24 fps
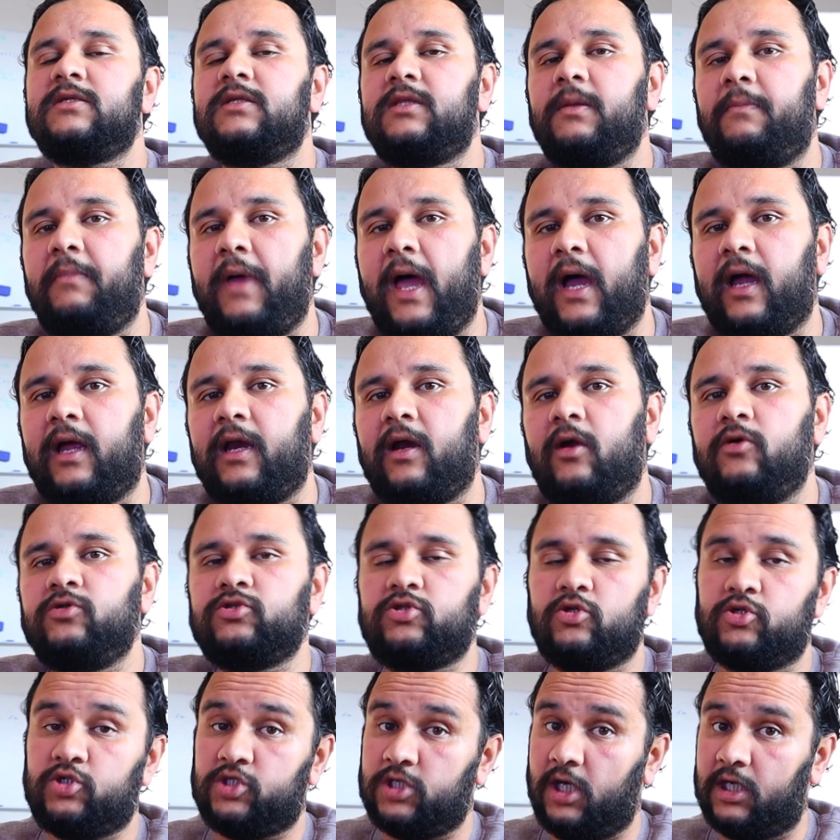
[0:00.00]
in the background.
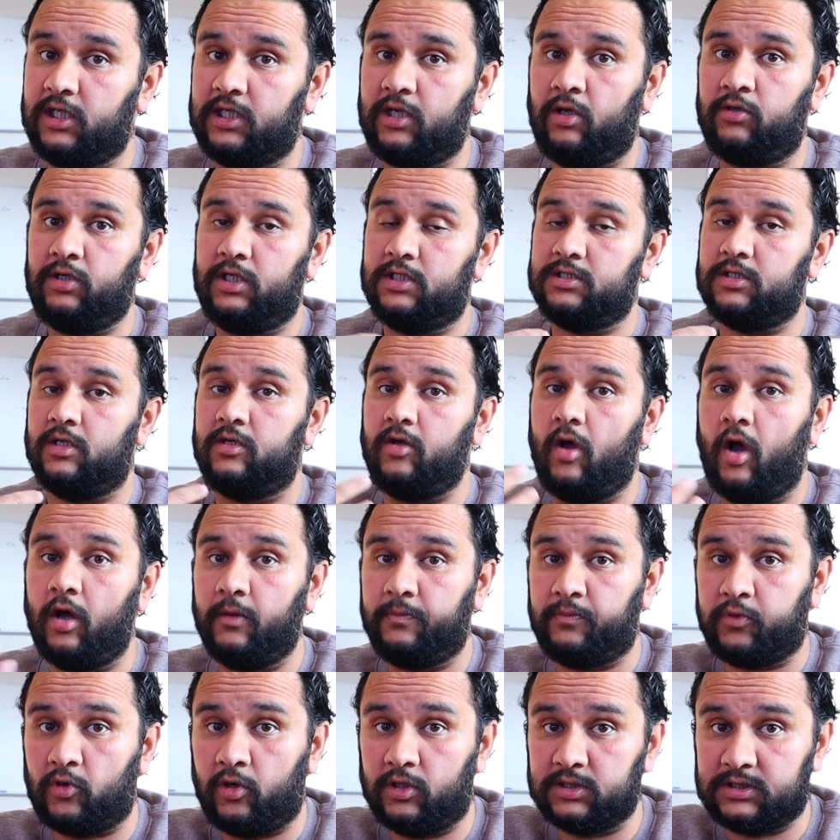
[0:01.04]
So shutdown is a long
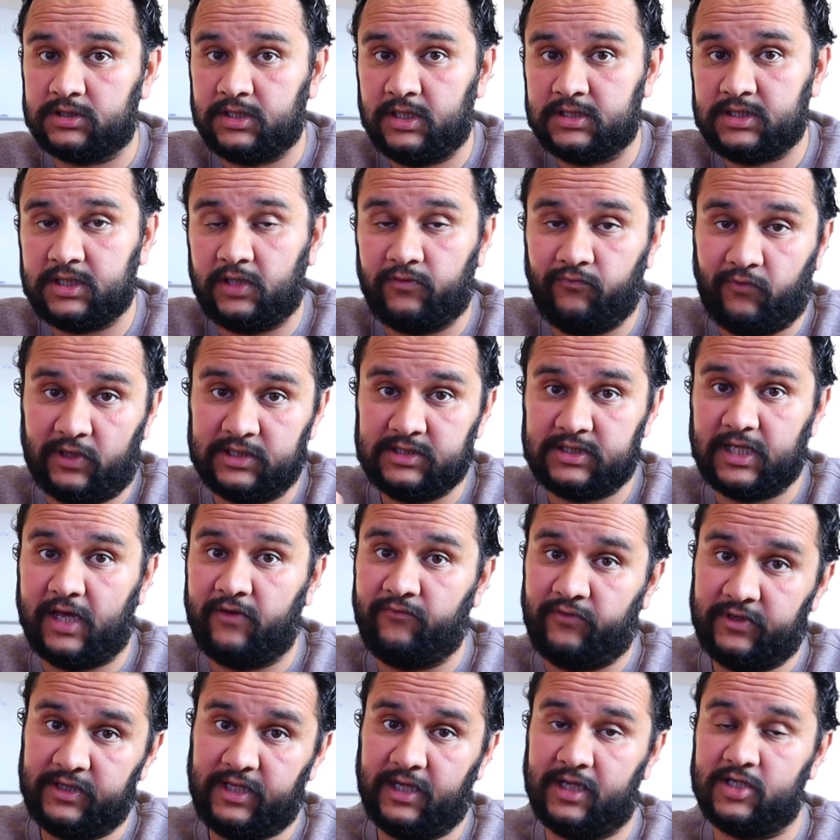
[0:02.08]
process and once
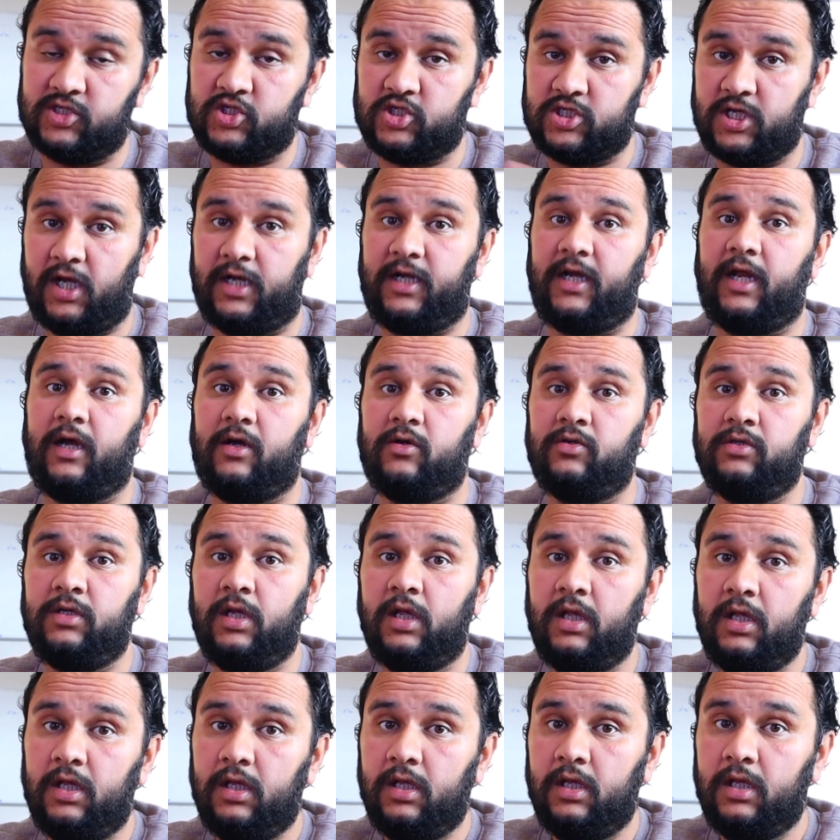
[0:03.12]
everything is shut down,
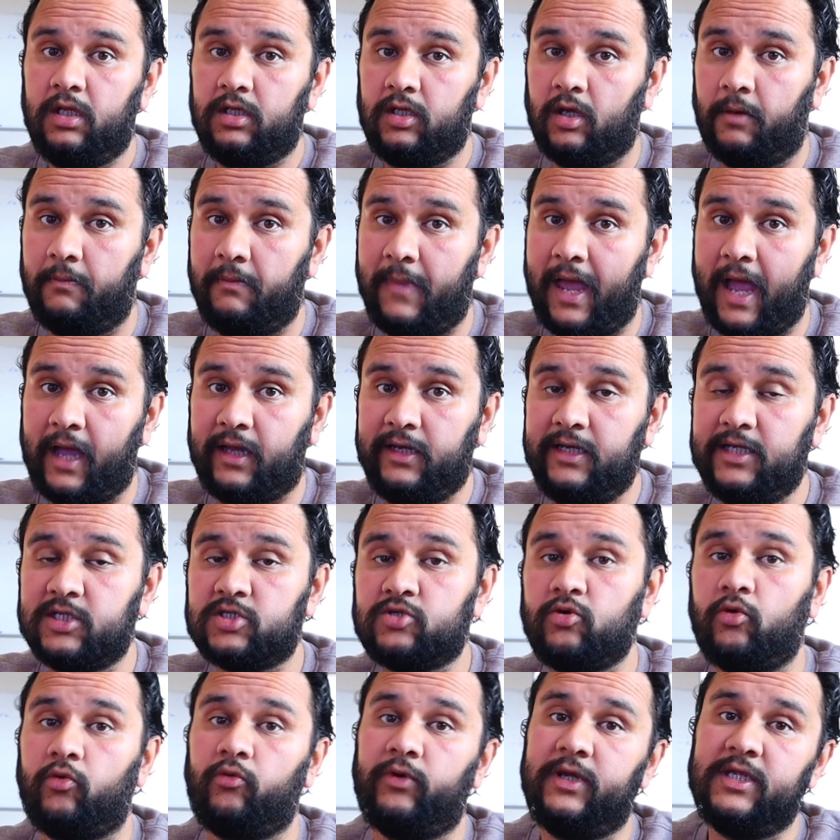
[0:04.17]
your Mac needs
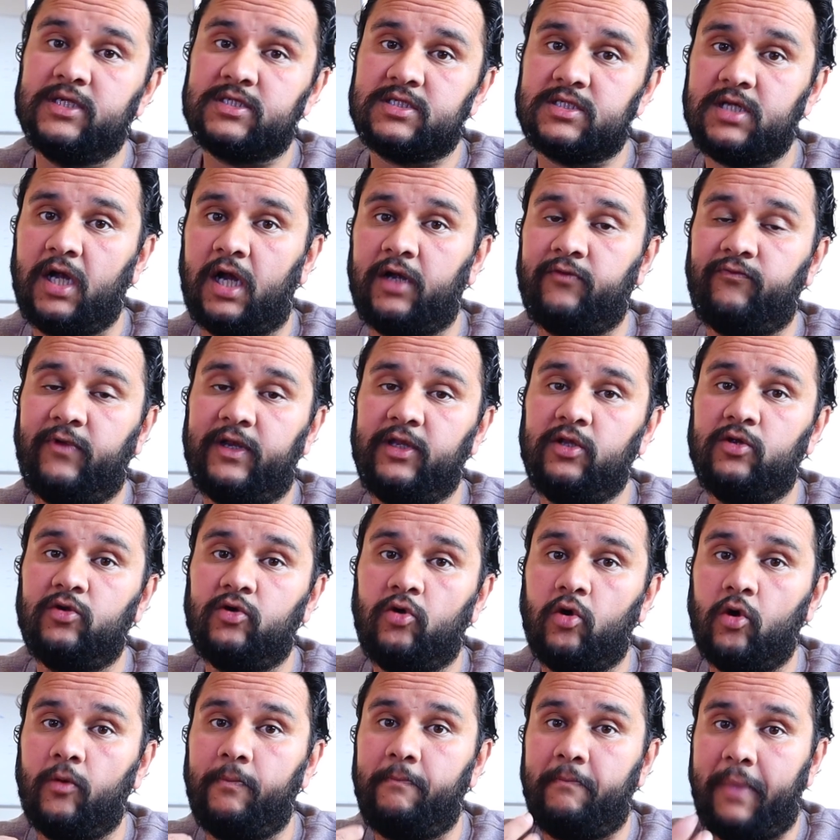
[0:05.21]
to restart when you
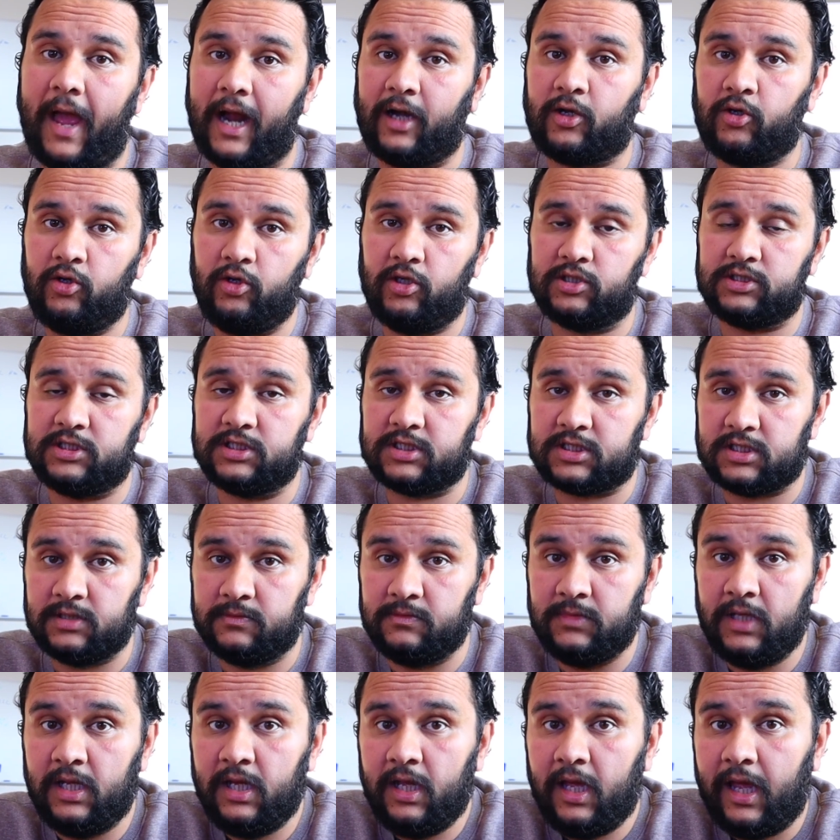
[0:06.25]
go back to your
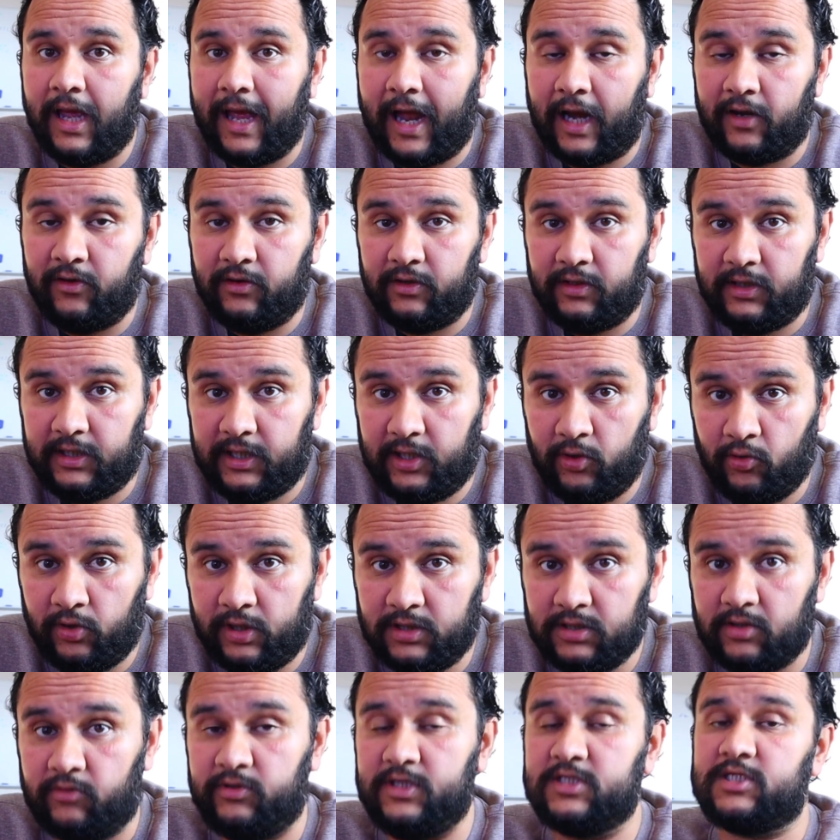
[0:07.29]
system and
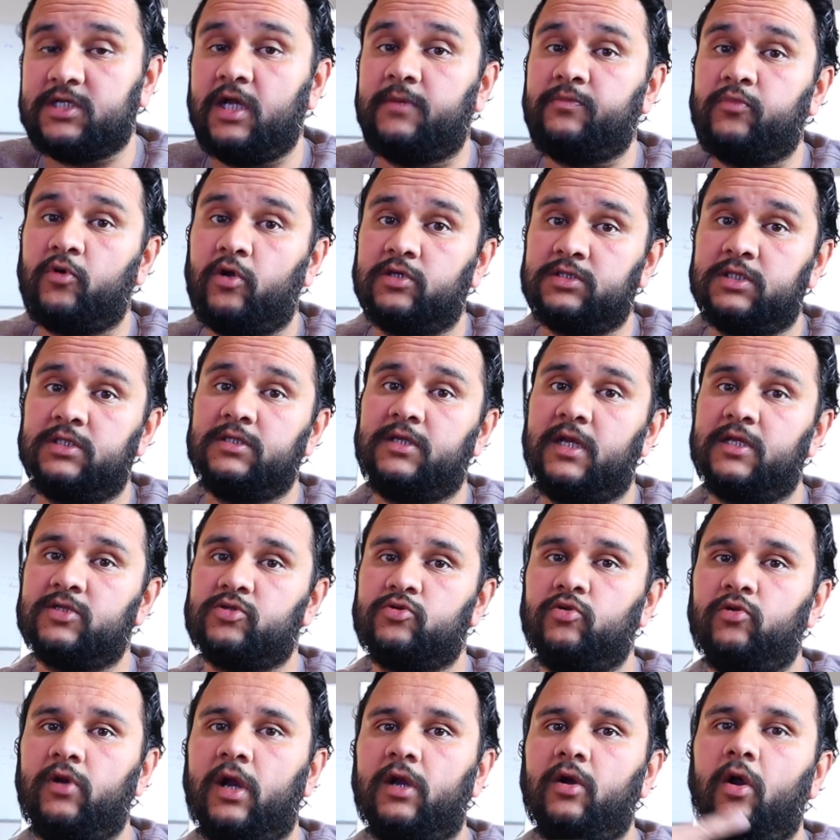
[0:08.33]
during the restart process it has
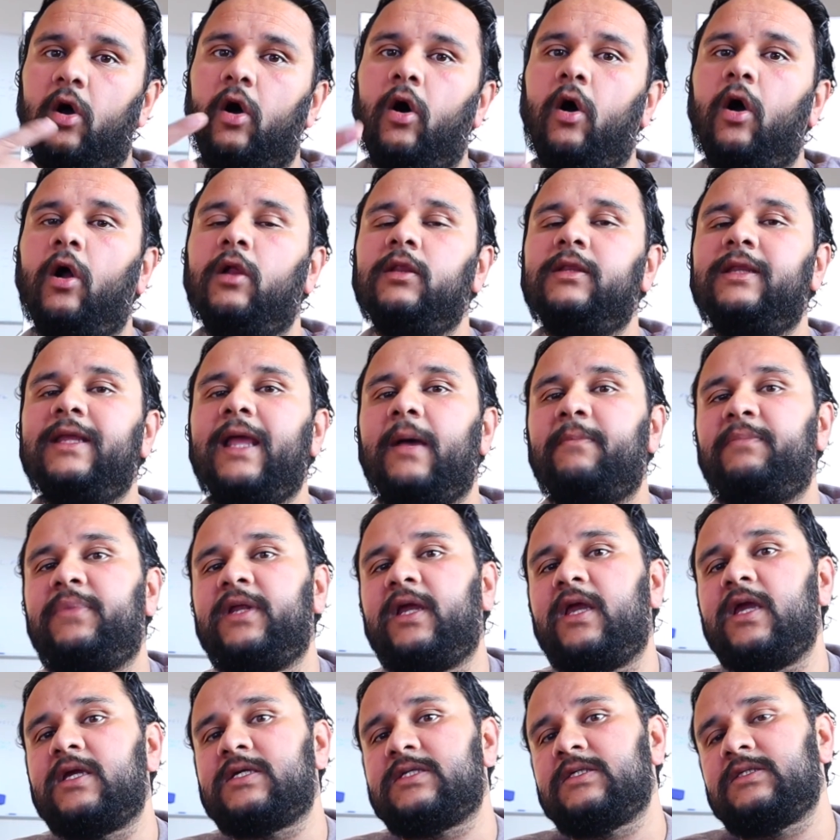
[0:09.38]
to run all the
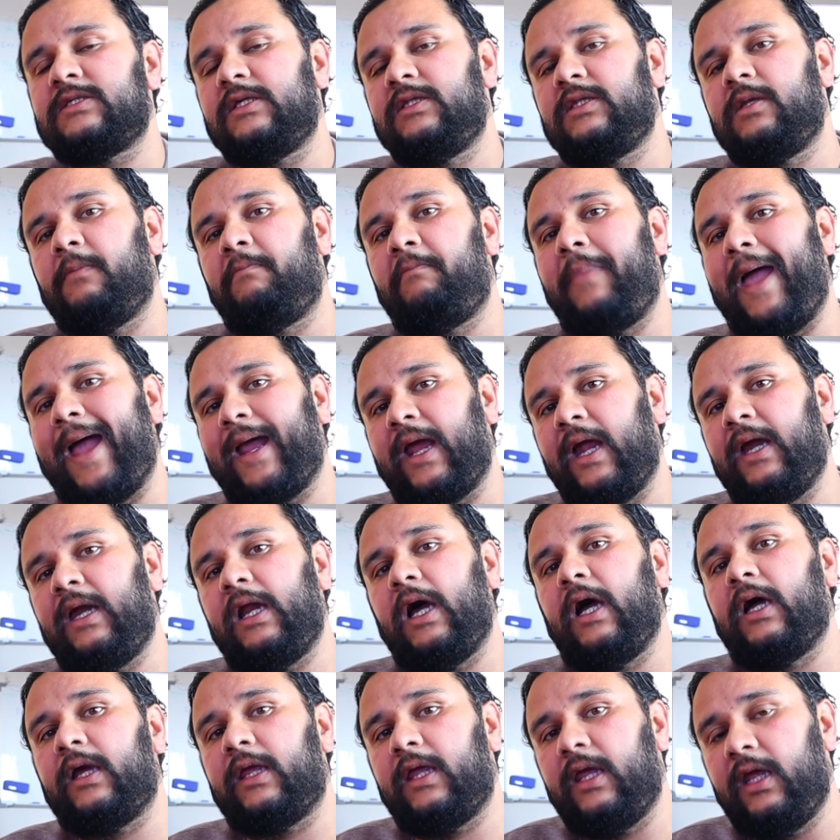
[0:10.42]
applications in the backend
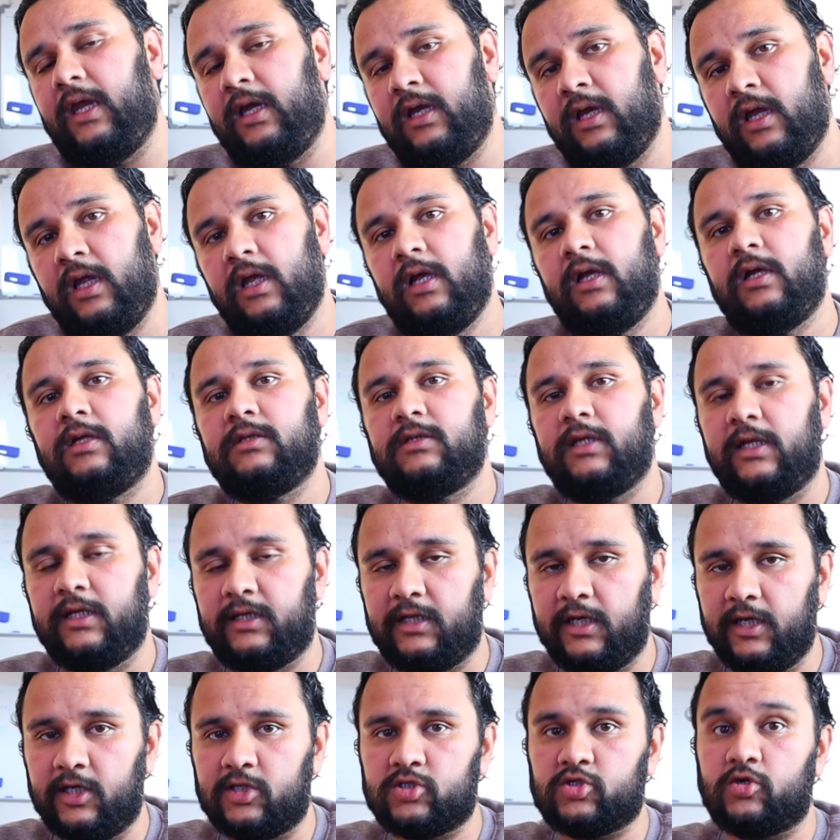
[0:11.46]
again.
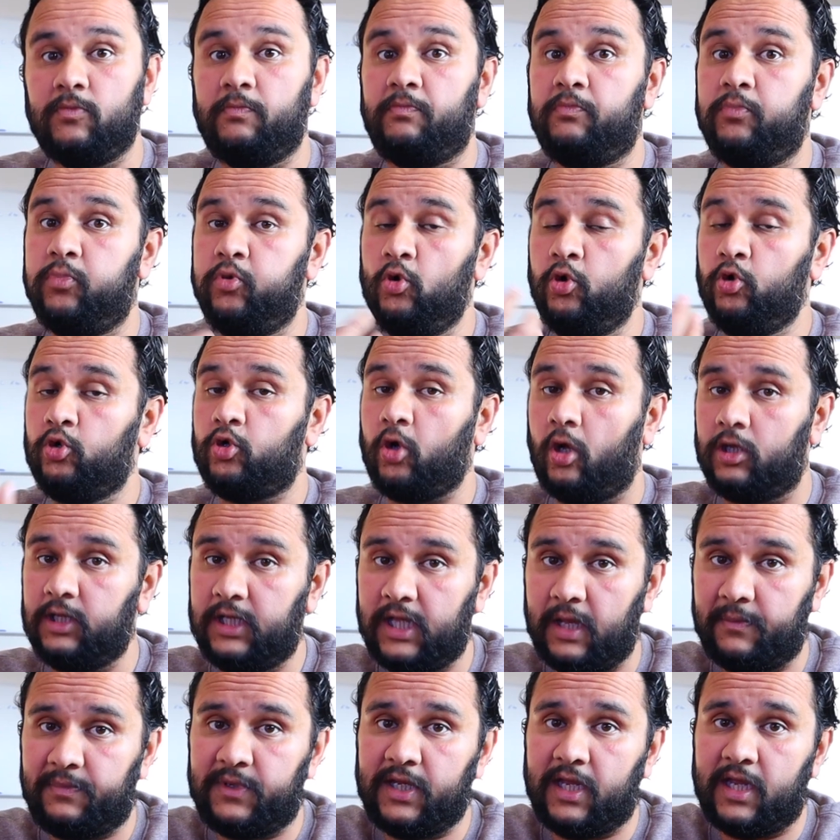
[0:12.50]
It needs to boot all
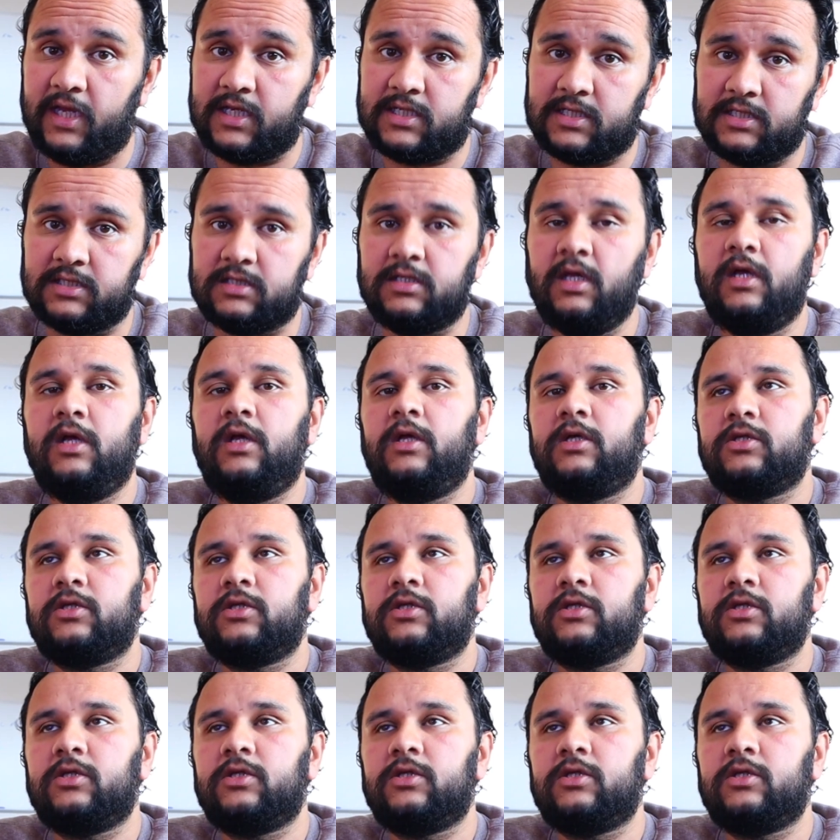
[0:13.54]
the applications.